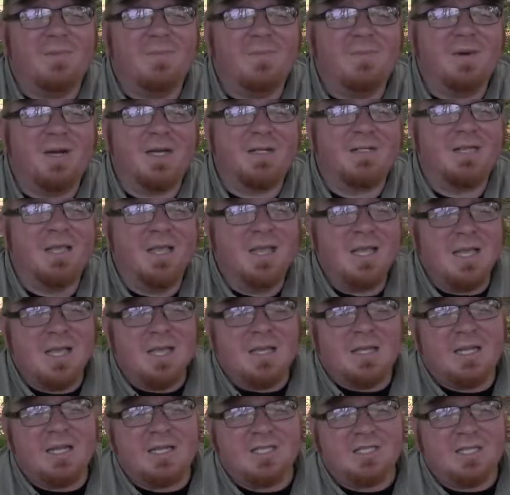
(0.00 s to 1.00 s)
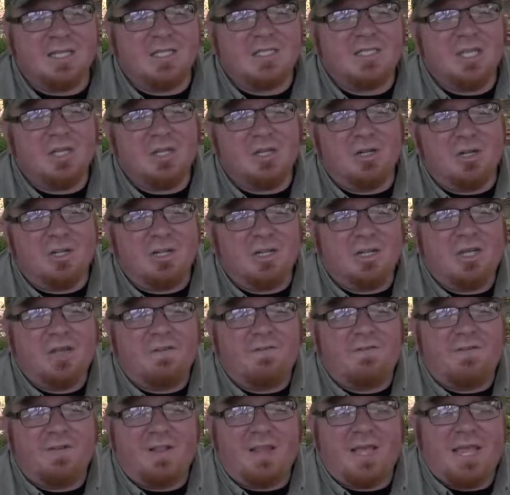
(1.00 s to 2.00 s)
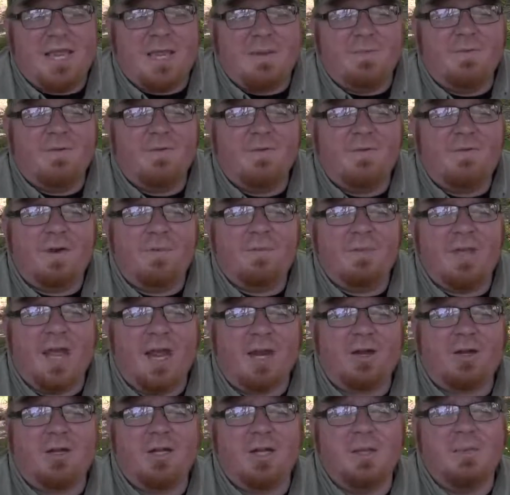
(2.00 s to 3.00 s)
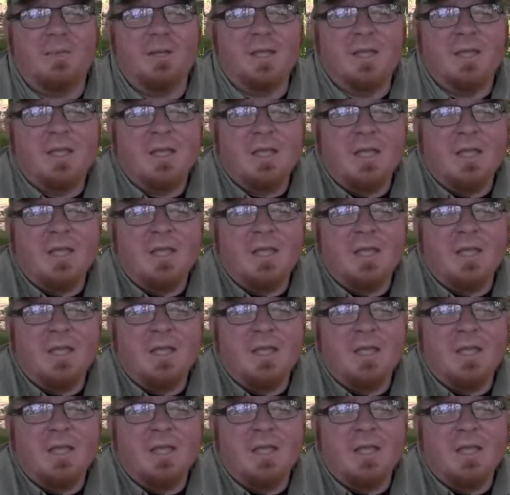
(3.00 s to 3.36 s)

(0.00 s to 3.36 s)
But let us continue to look at flame from the acronym